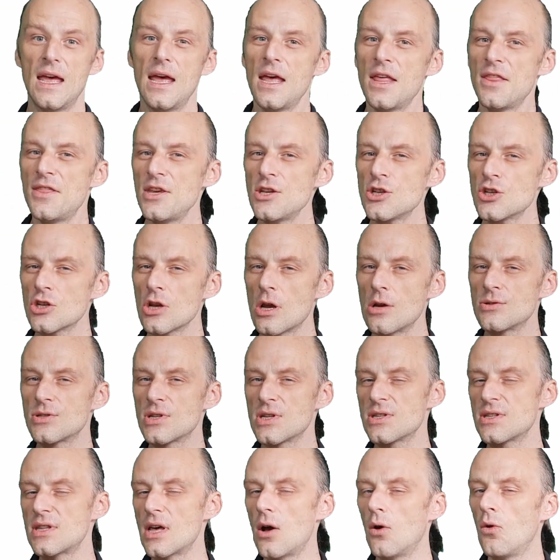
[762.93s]
This shows us
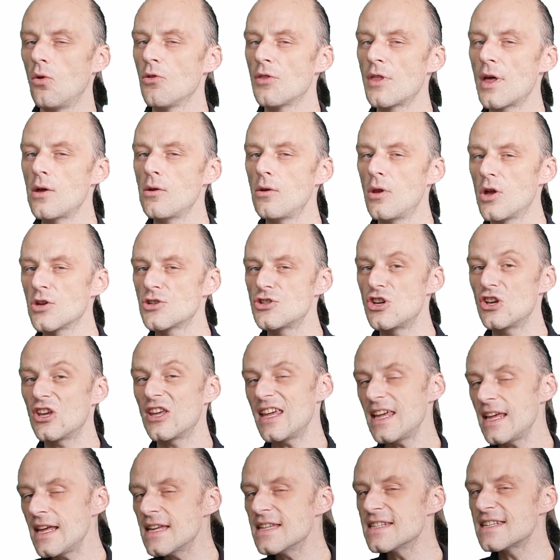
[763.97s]
that although logic
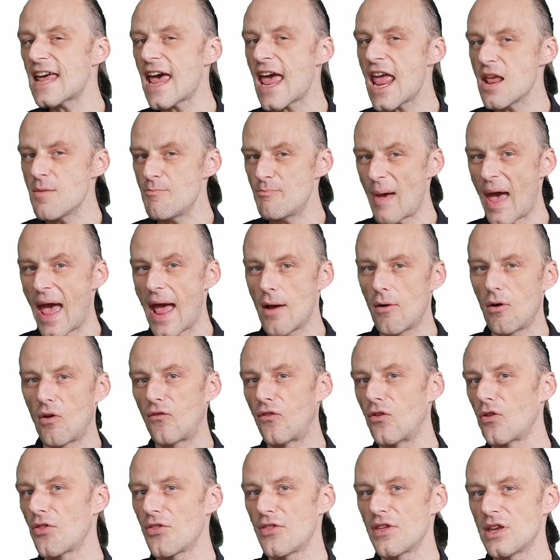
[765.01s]
is a
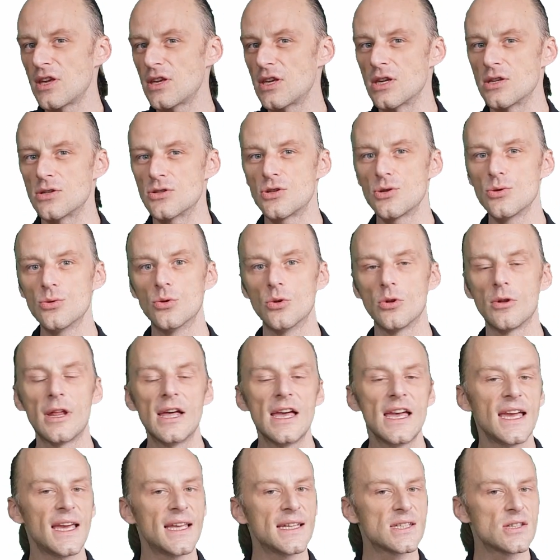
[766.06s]
powerful thinking tool,
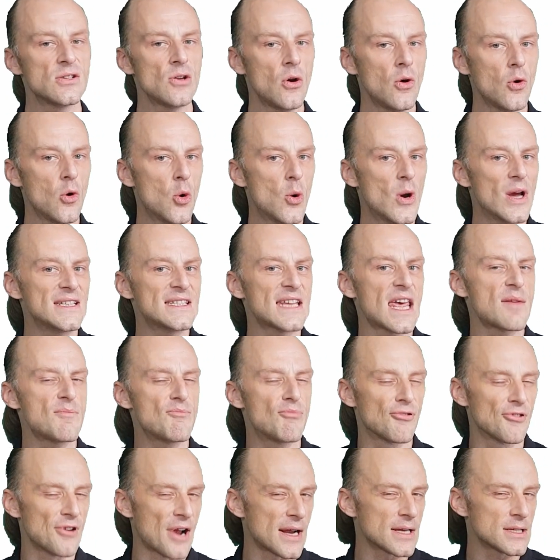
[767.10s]
it's not always a
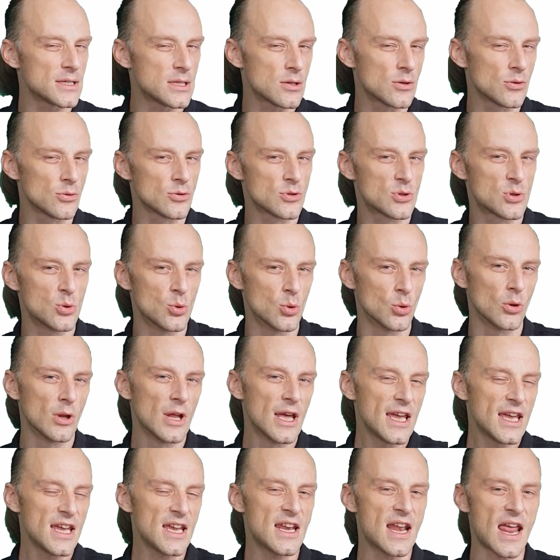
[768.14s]
practical tool
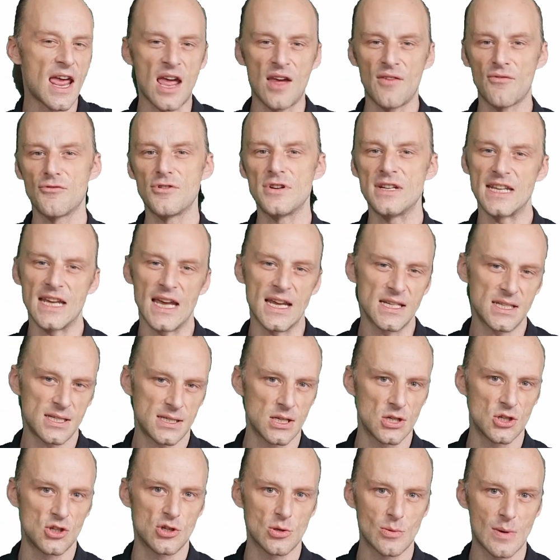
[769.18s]
in everyday
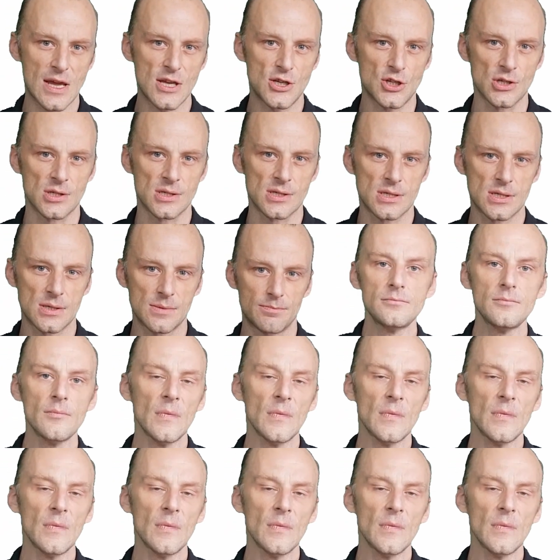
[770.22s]
situations.